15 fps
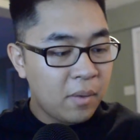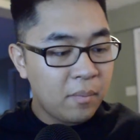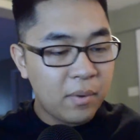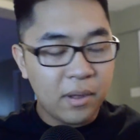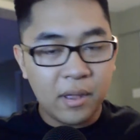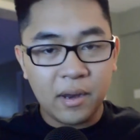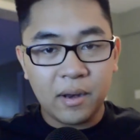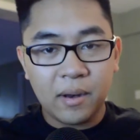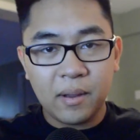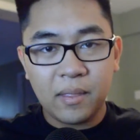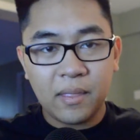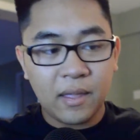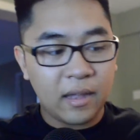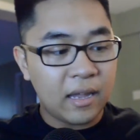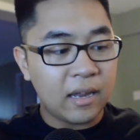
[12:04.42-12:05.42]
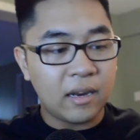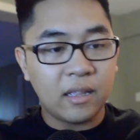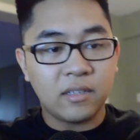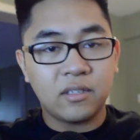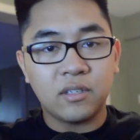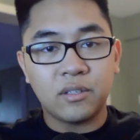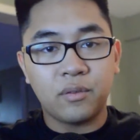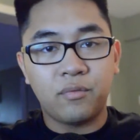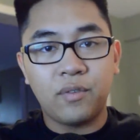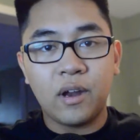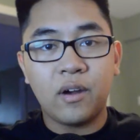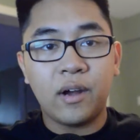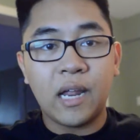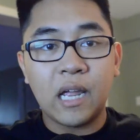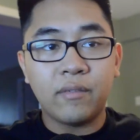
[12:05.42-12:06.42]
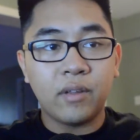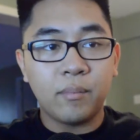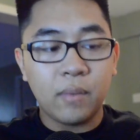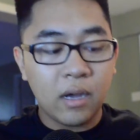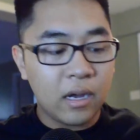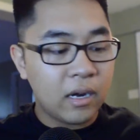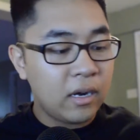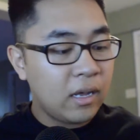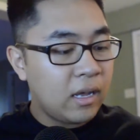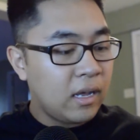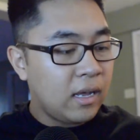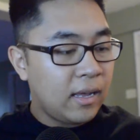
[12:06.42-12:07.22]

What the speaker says: But again, it's just a very heavy mod.